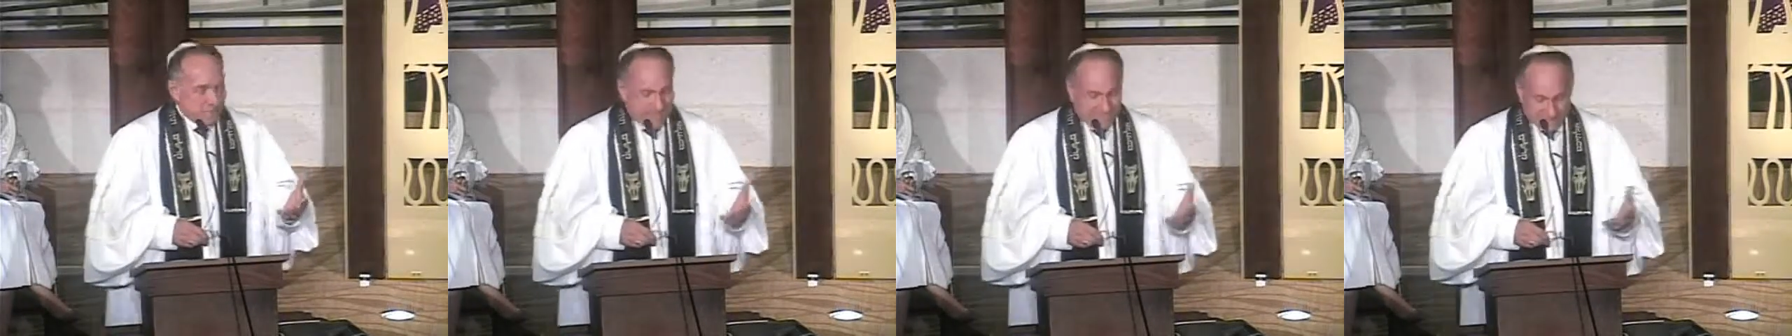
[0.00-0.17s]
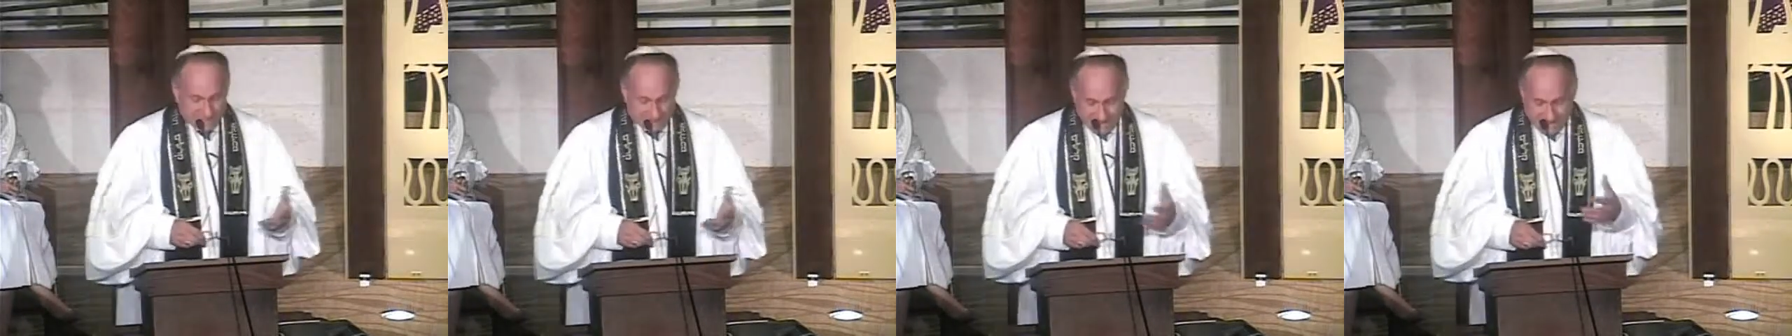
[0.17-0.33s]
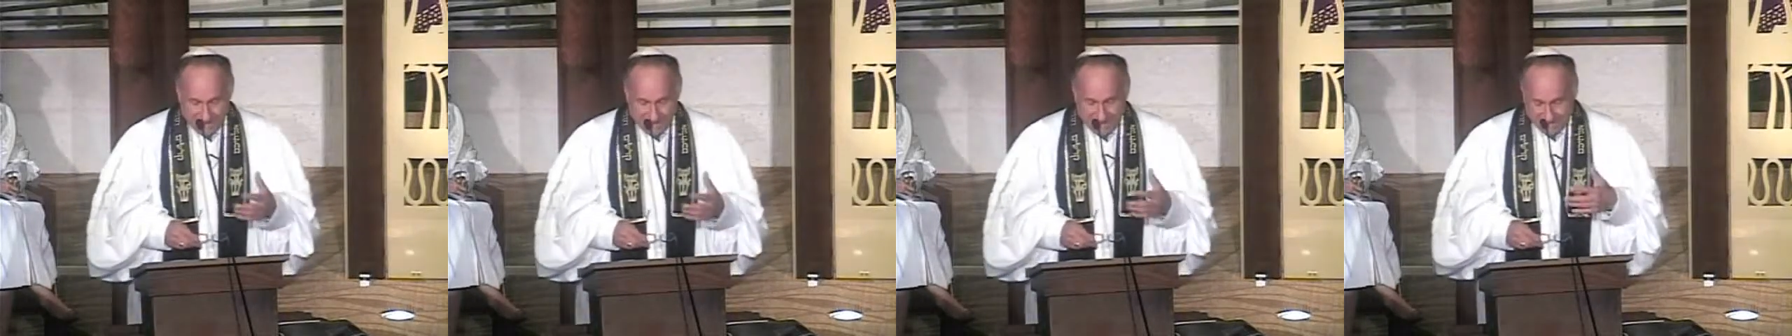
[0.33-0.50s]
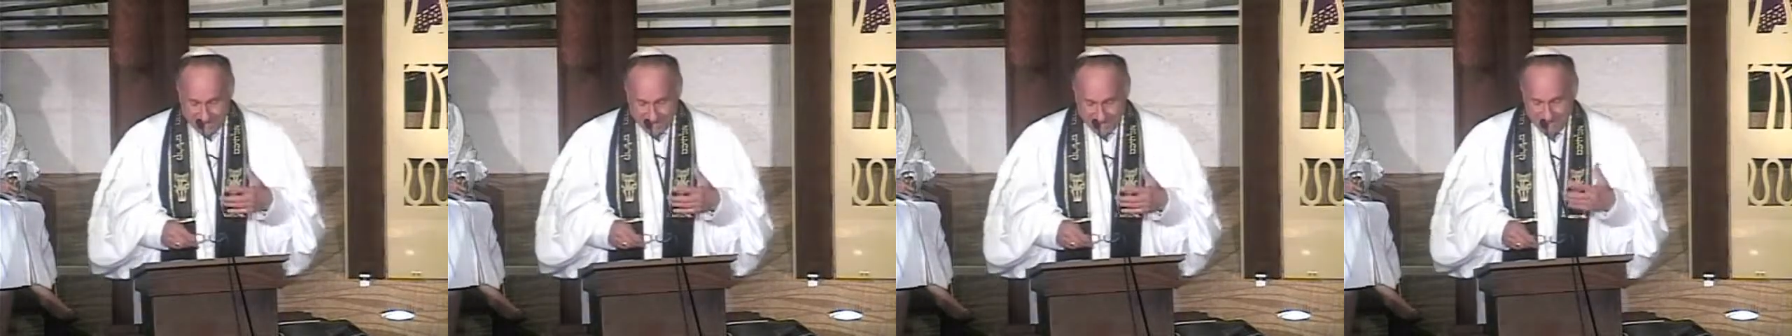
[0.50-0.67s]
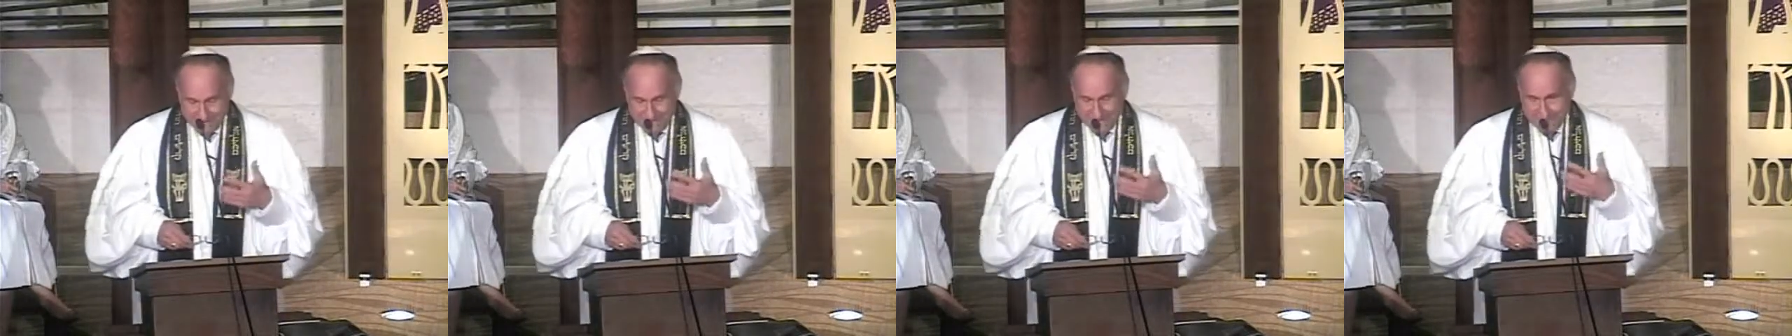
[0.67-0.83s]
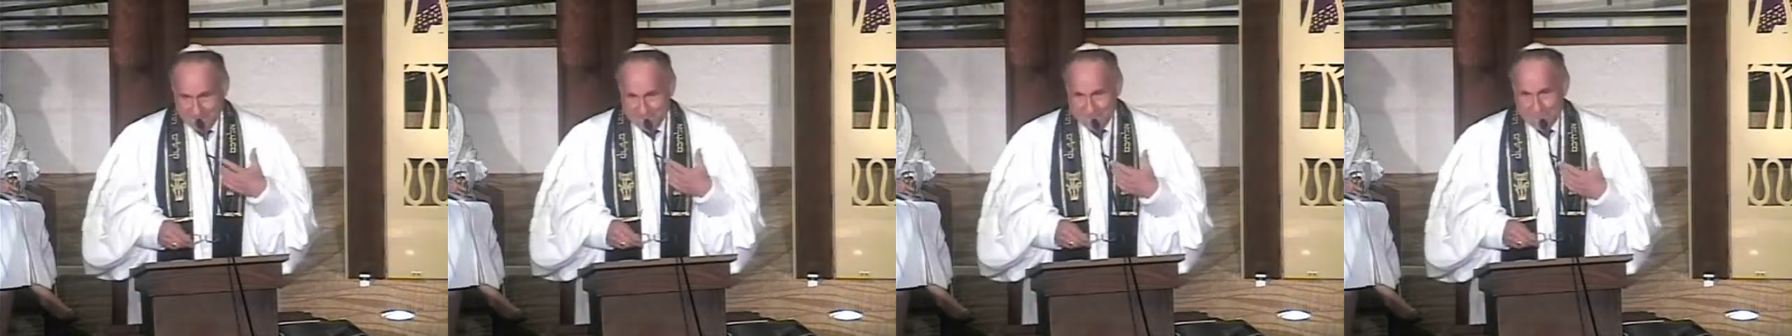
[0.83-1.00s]
It's got
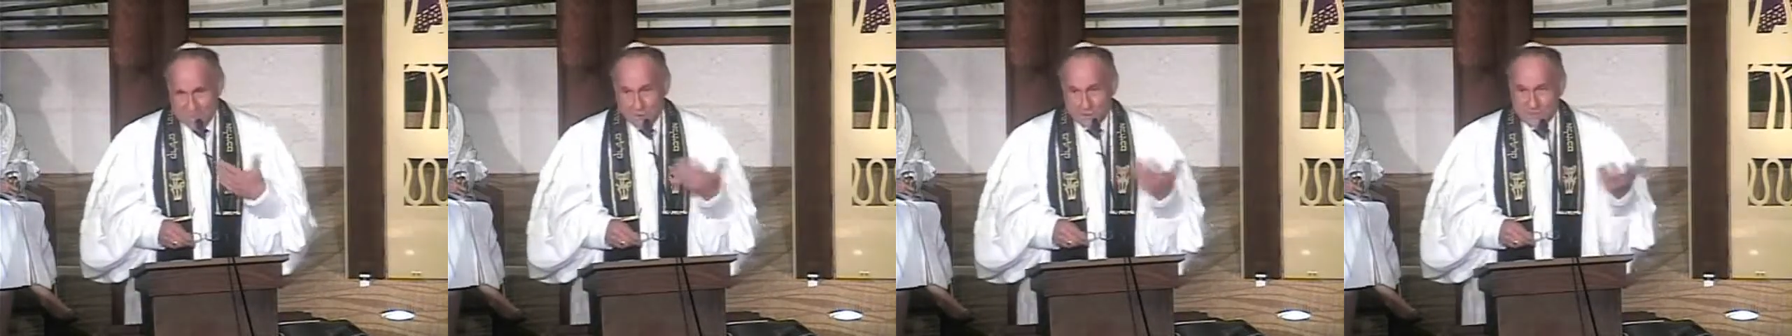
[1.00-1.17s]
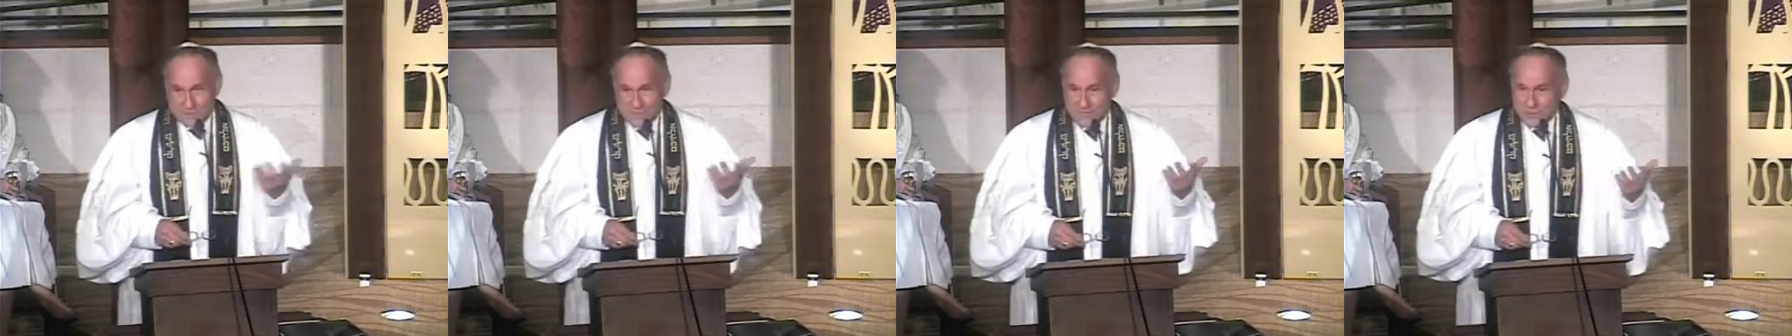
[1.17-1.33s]
Kol